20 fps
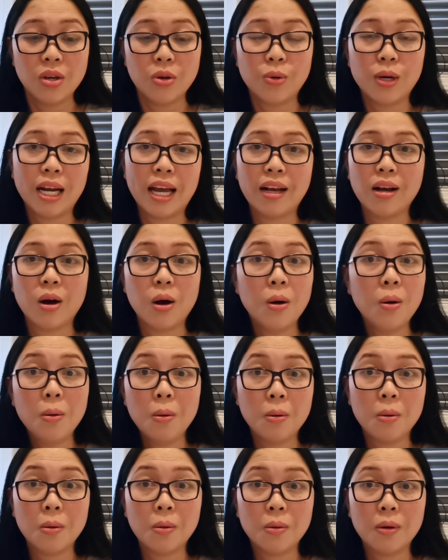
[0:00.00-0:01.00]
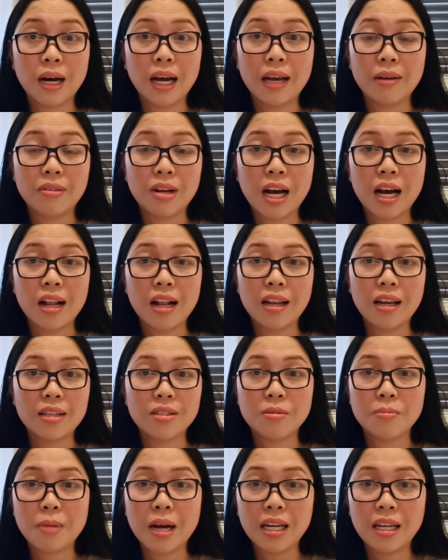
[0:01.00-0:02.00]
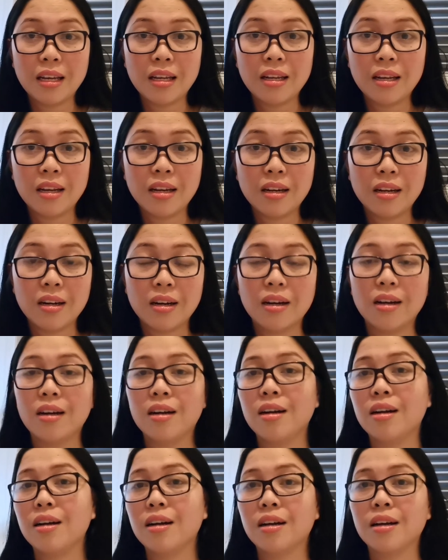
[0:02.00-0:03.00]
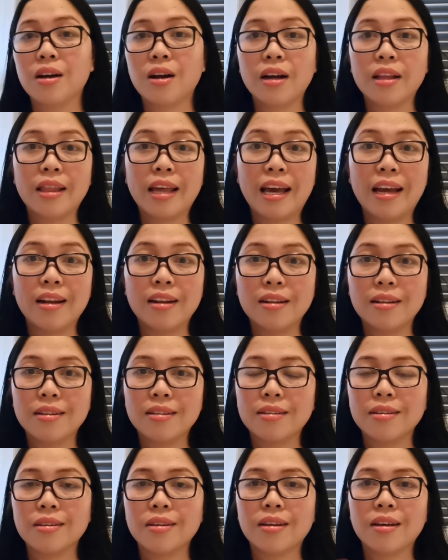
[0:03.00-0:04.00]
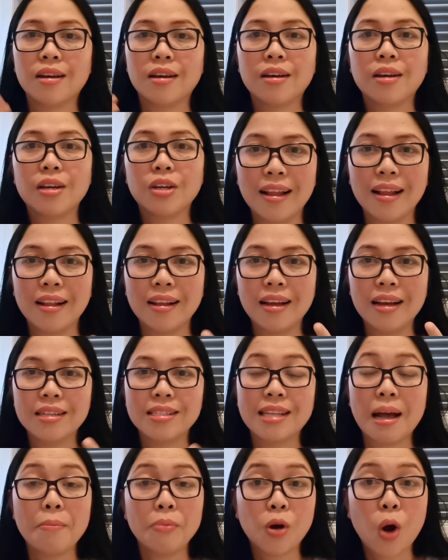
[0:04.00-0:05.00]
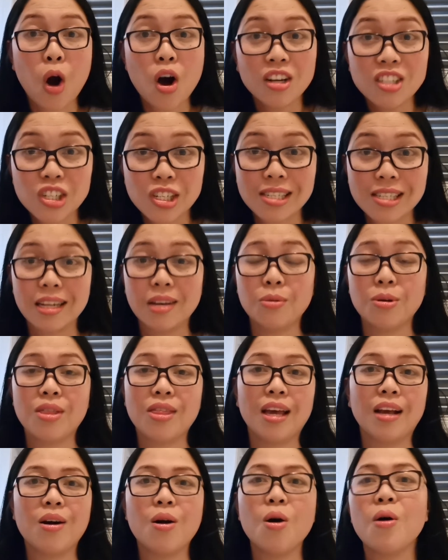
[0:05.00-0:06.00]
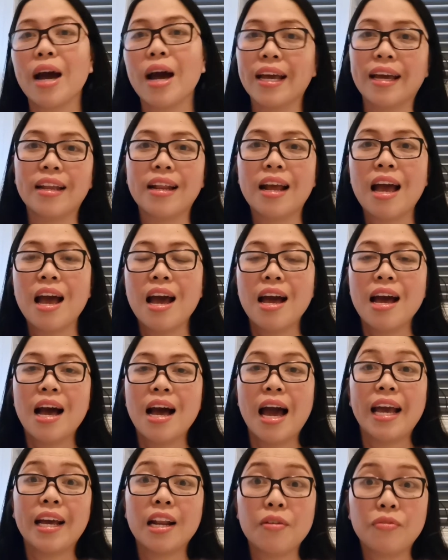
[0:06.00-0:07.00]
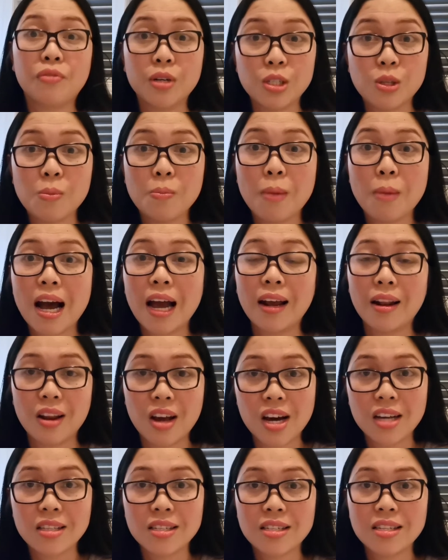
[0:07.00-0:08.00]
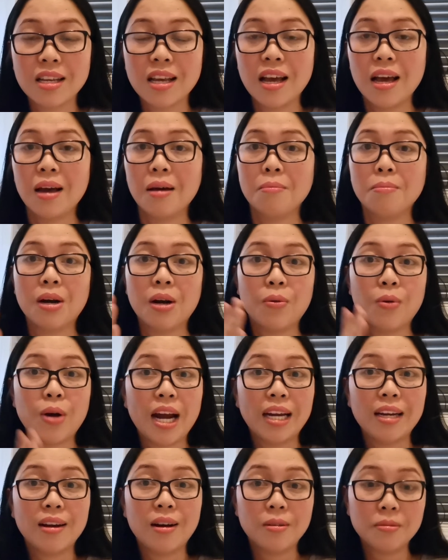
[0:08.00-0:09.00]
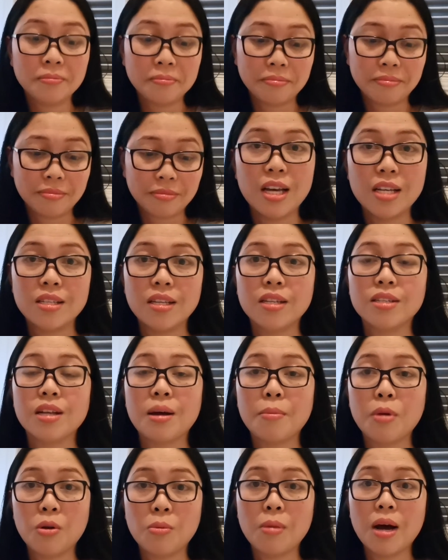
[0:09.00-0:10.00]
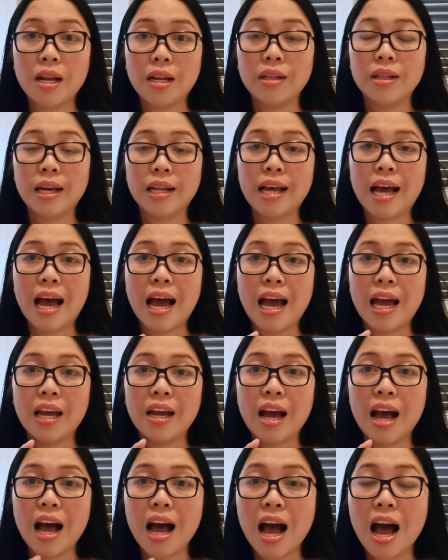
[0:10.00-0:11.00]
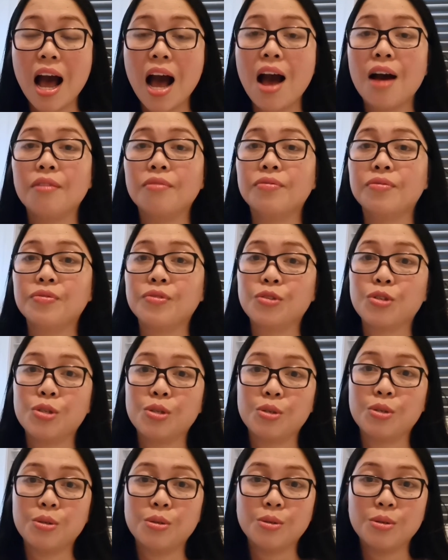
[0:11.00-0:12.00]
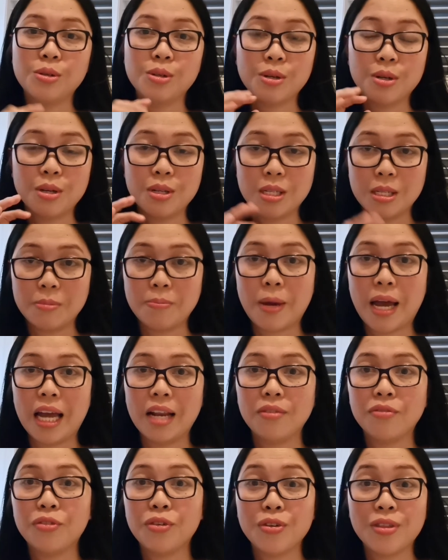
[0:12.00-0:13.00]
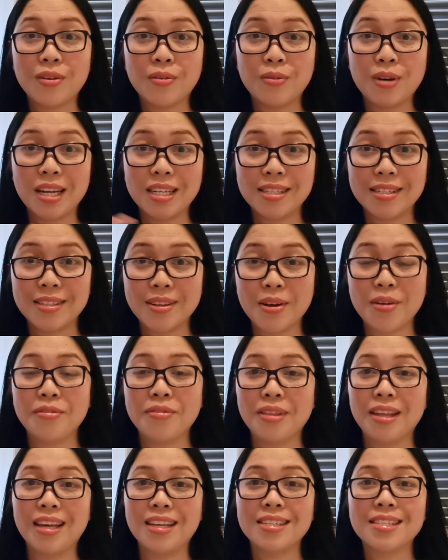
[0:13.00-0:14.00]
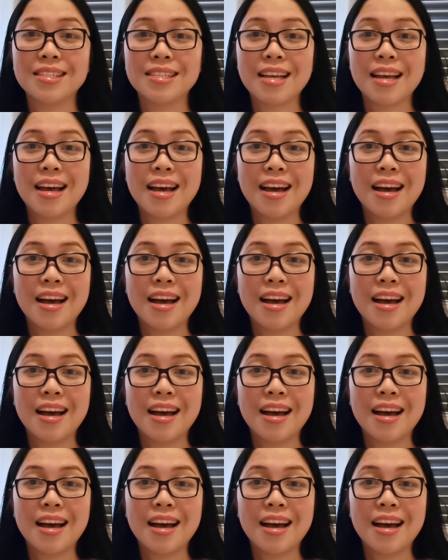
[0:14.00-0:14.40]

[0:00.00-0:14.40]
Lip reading: you are like, oh, I got lots of money in here. Then I'll subconsciously would think, oh, I can afford to buy lots. But right now, this is the amount of money that I have to spend for the rest of this